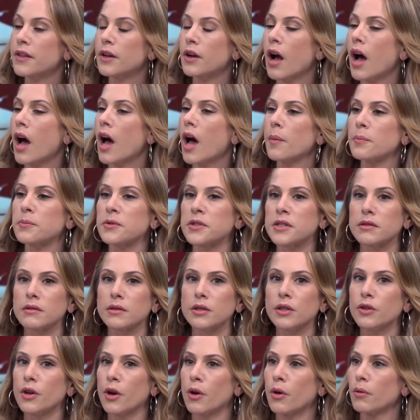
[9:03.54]
the cops,
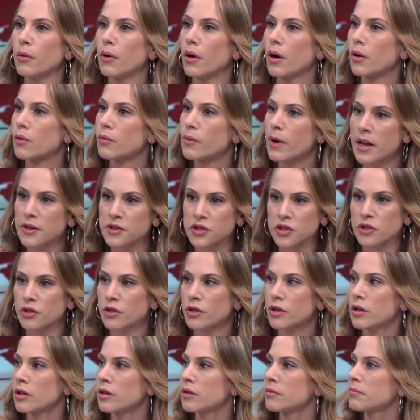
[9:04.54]
you know, arrest
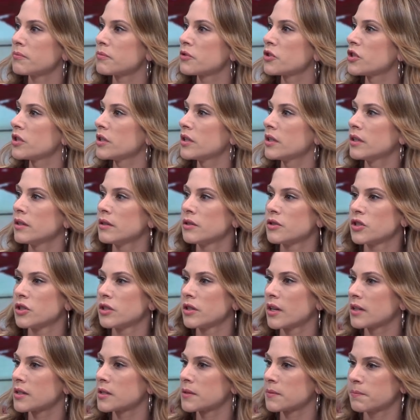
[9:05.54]
her. She she
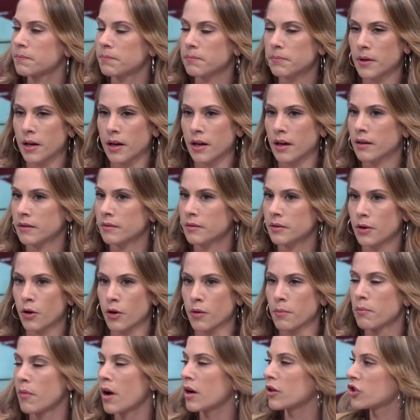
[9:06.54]
gets uh,
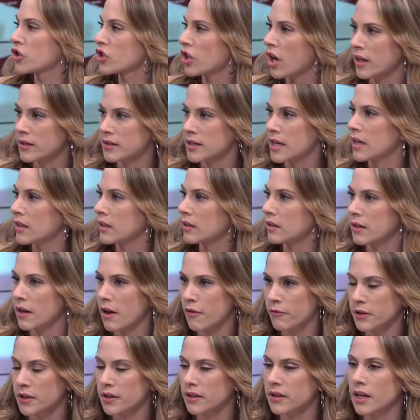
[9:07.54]
her mugshot taken and
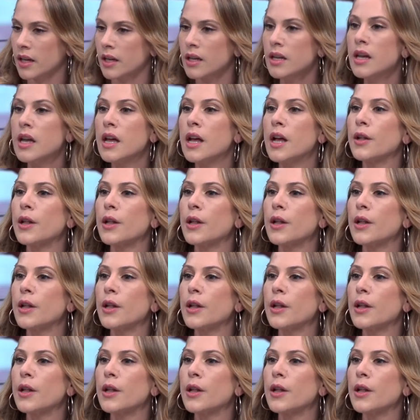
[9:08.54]
everything.